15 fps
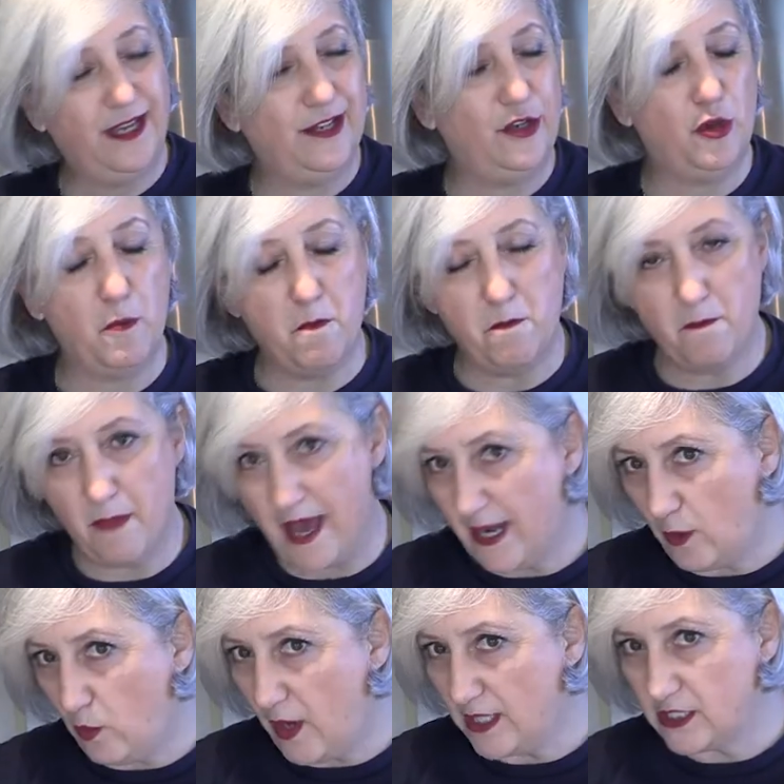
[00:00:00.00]
No
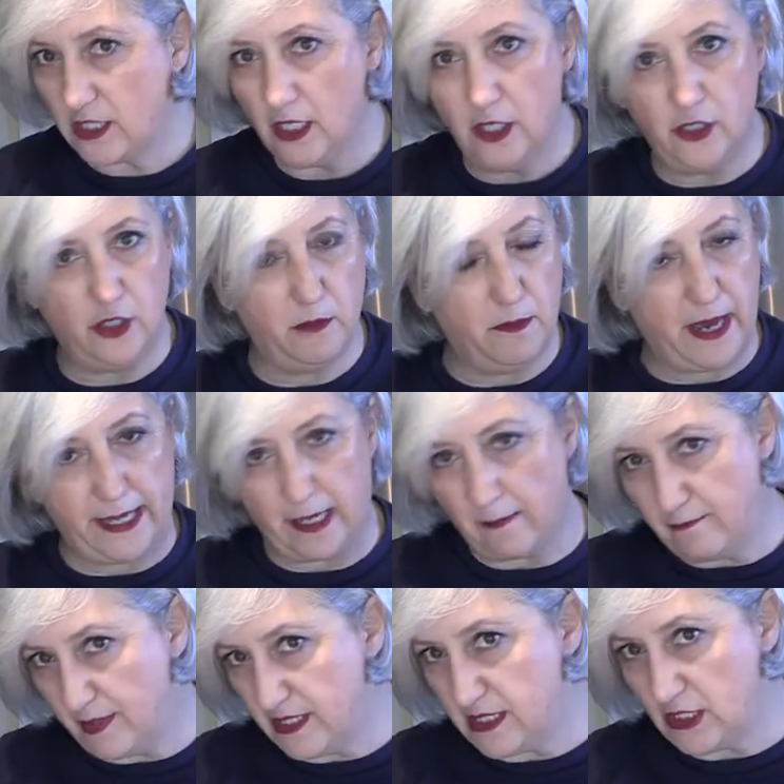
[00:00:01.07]
matter what, no matter
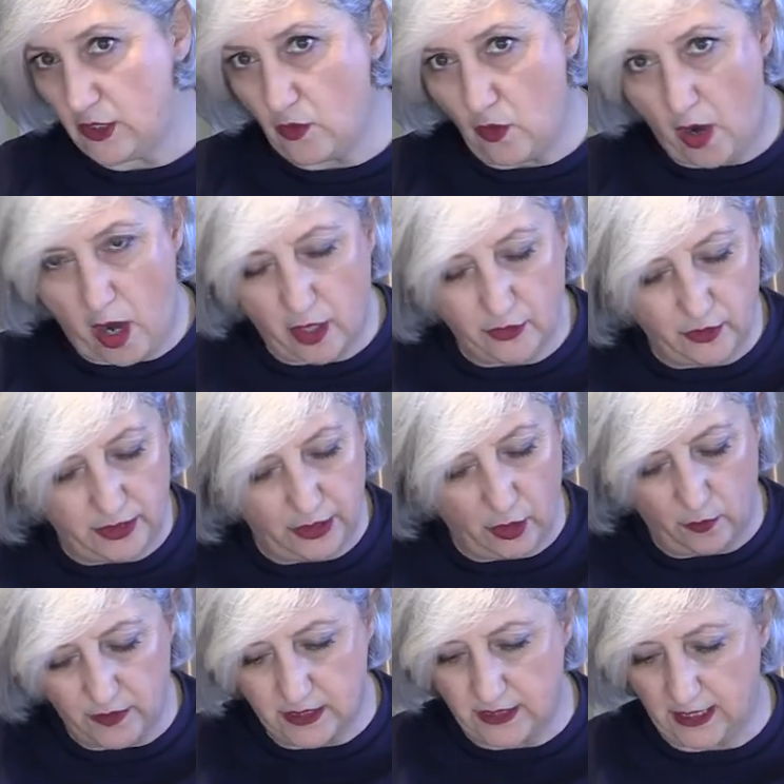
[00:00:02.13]
how busy you are, you can
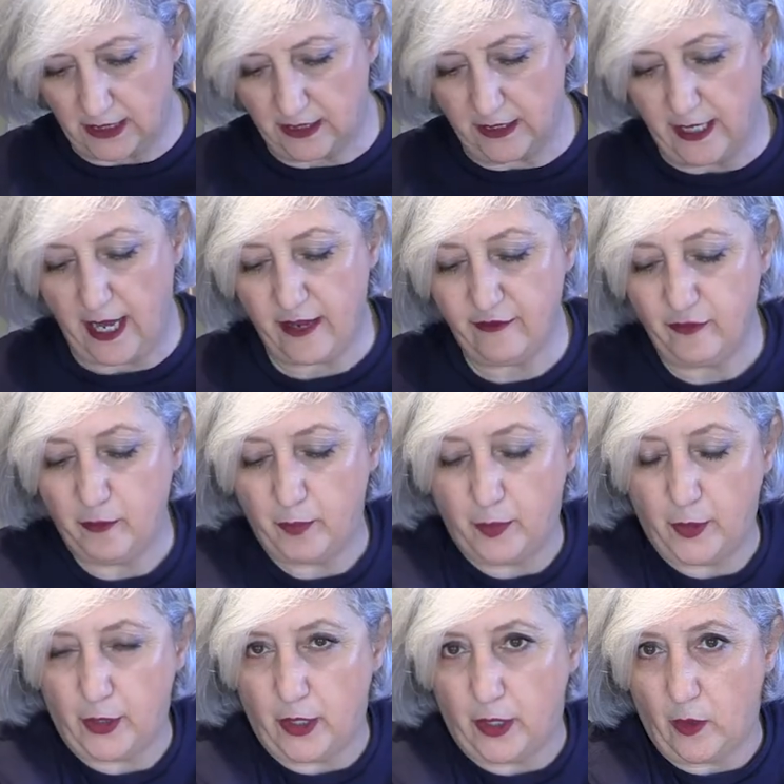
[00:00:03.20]
always take the knife,
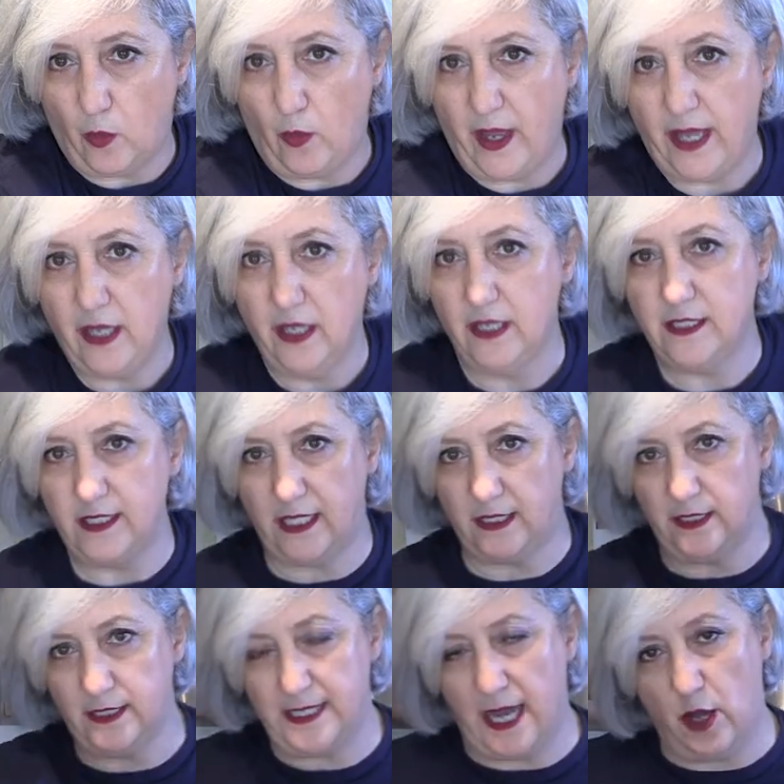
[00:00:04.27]
put it away, take
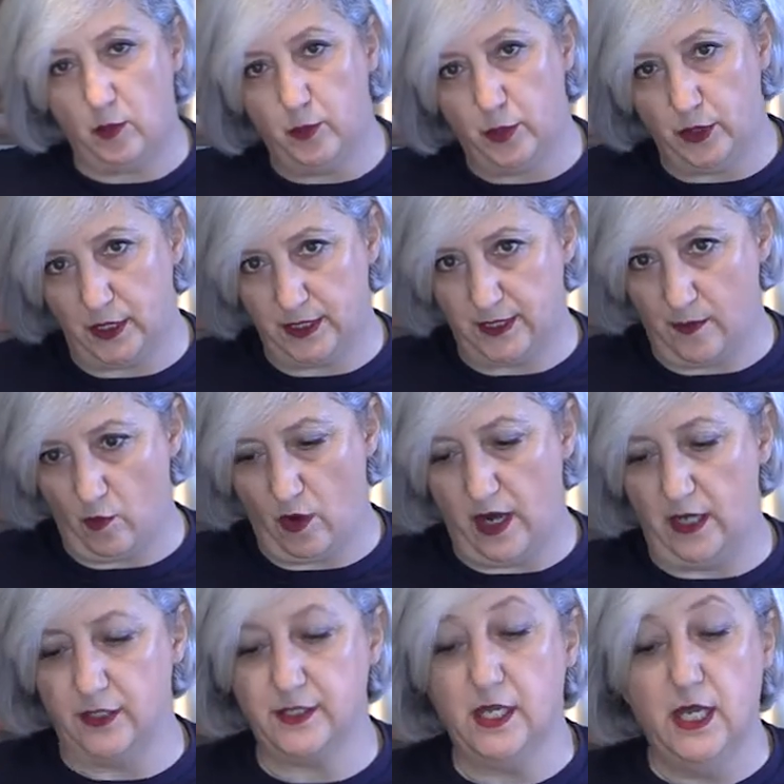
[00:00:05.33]
the towel, put it somewhere
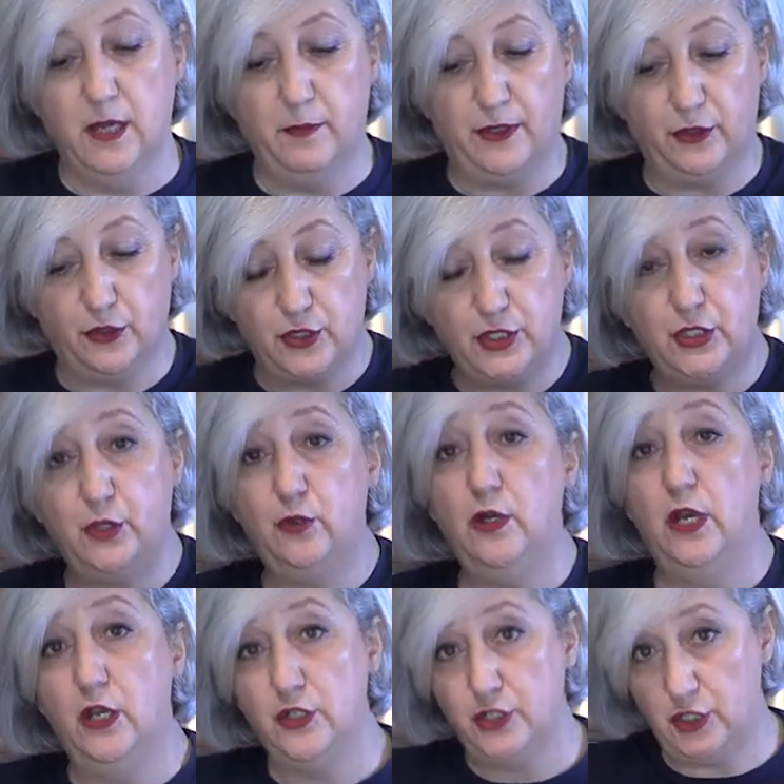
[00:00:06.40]
else. But those two
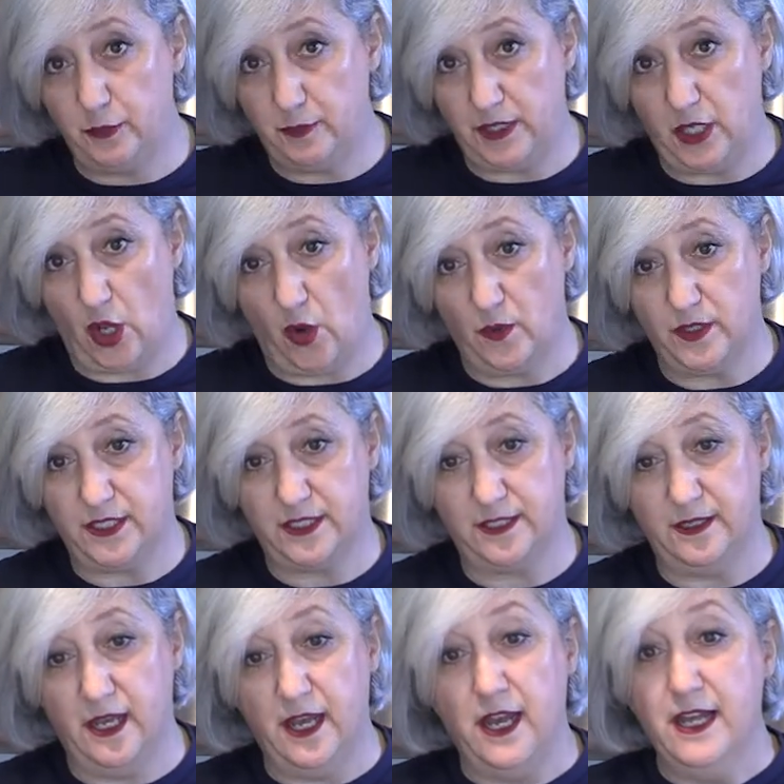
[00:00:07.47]
should be always
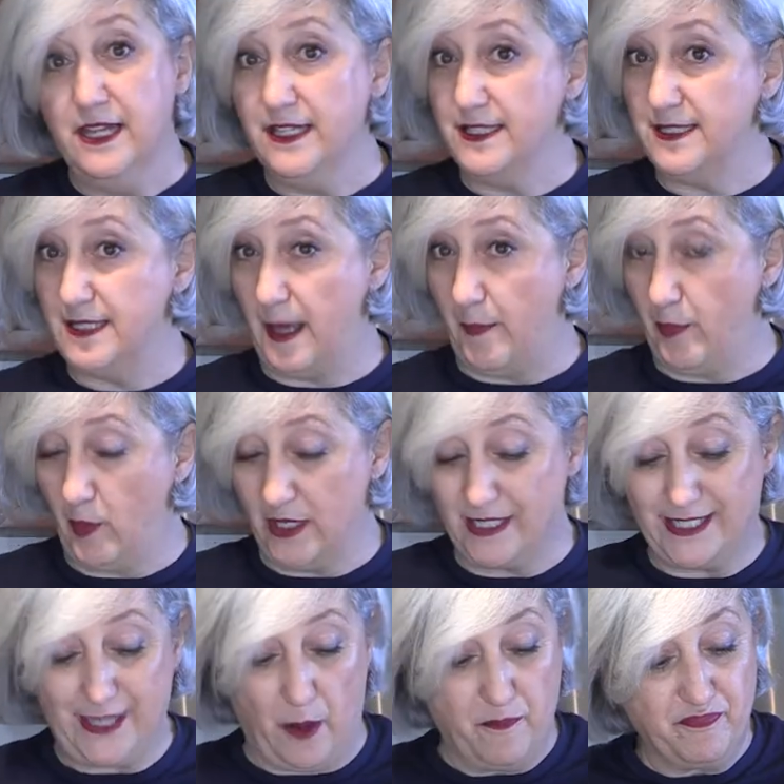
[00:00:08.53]
separate.
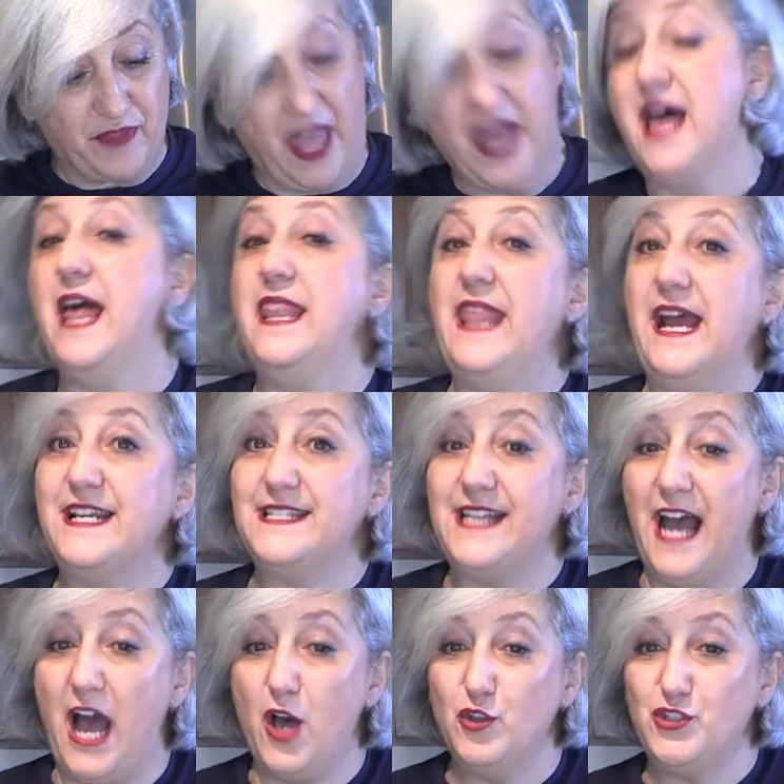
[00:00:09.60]
So next
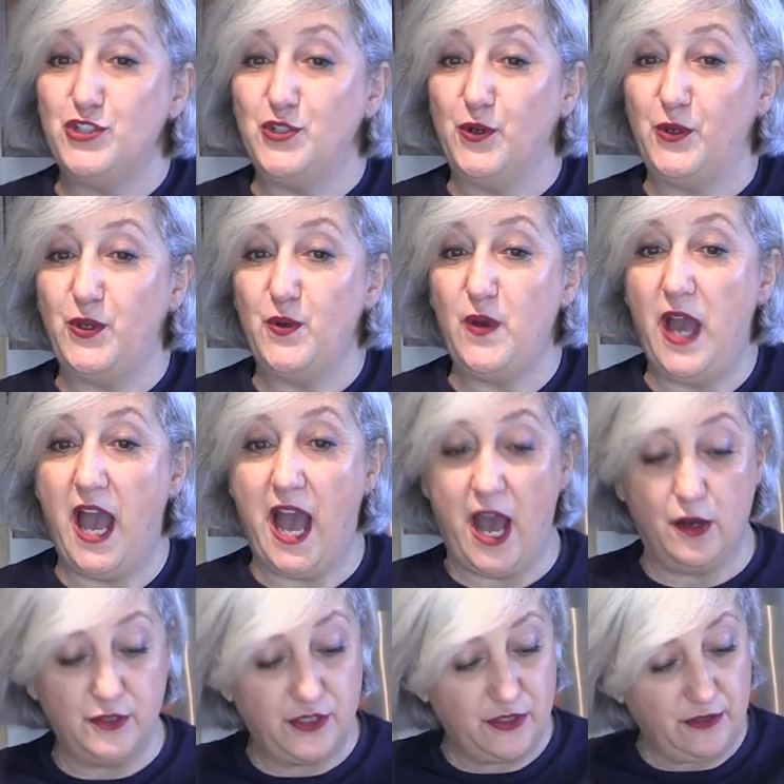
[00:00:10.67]
I'll show you
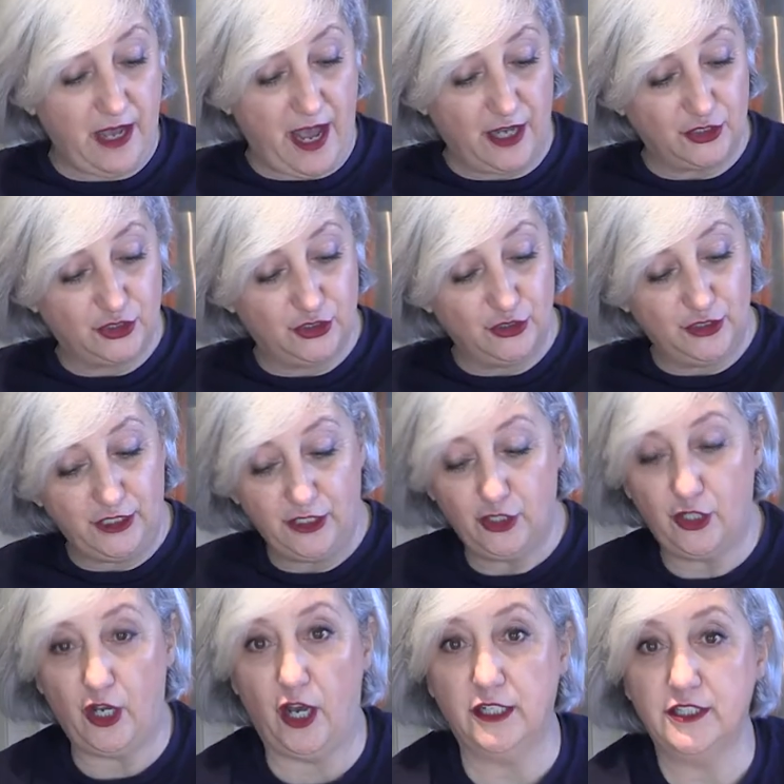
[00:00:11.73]
how to actually
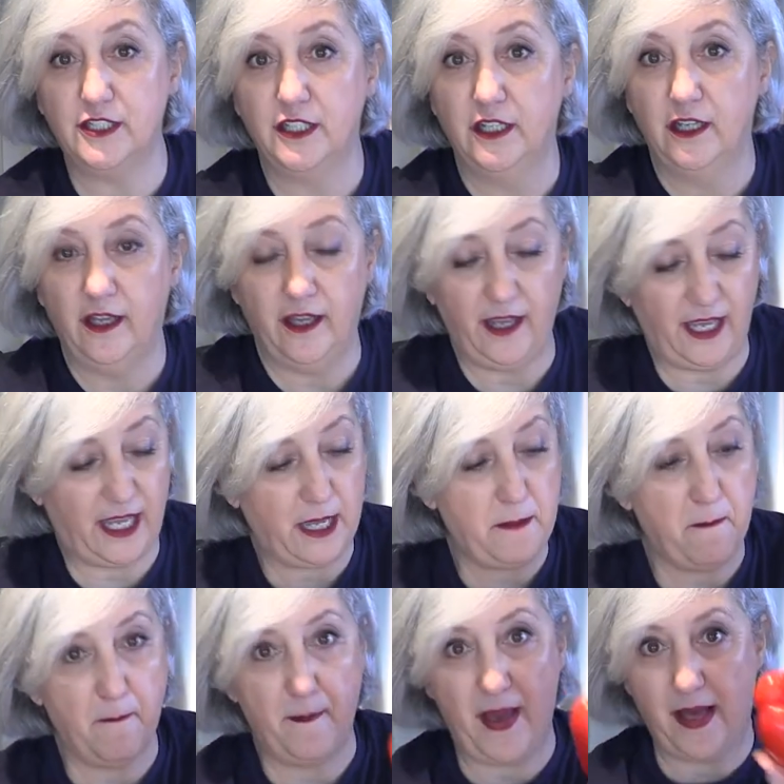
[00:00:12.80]
cut a
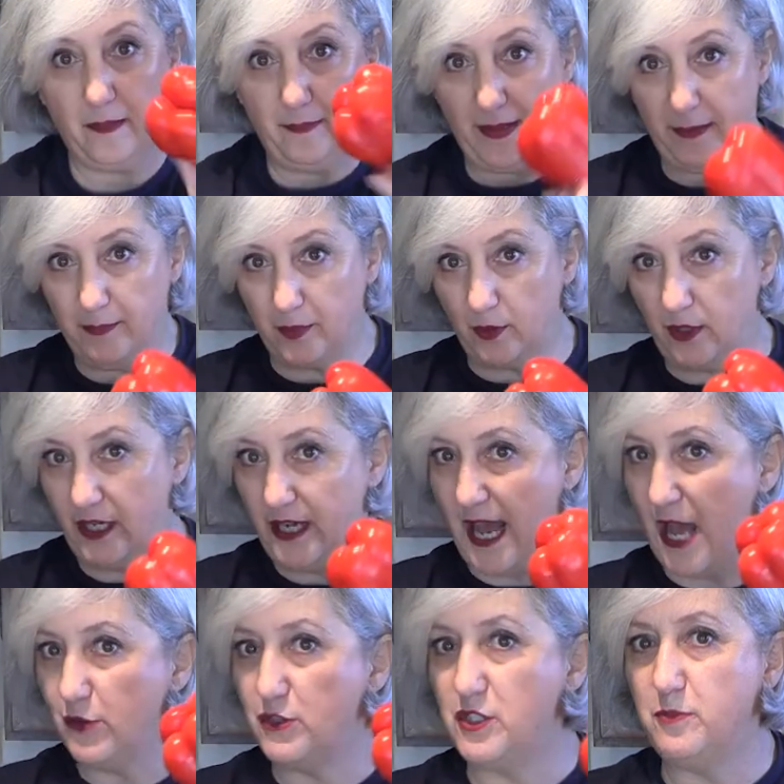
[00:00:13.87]
bell pepper and
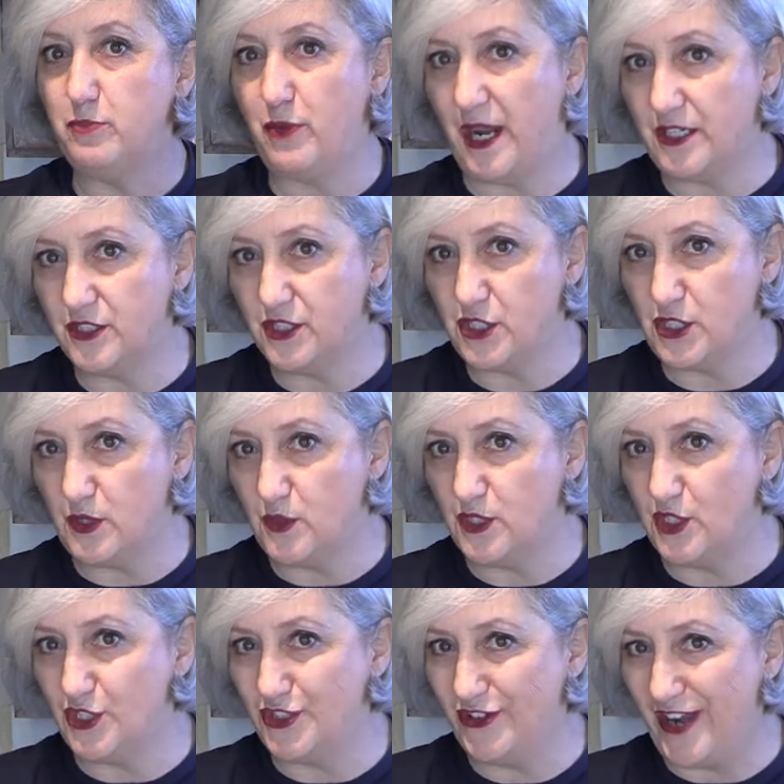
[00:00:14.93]
how to practice
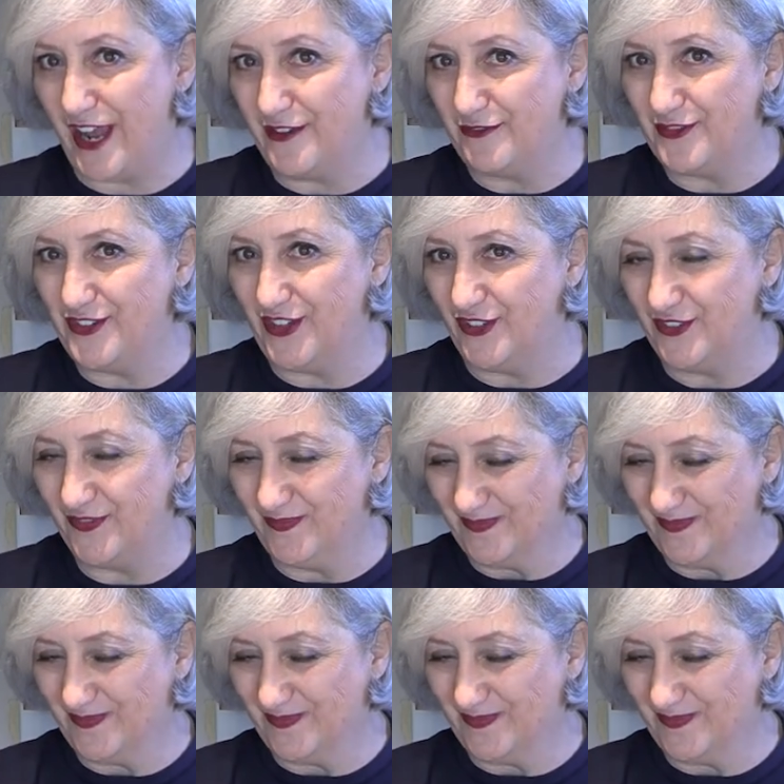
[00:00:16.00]
using your knife. So,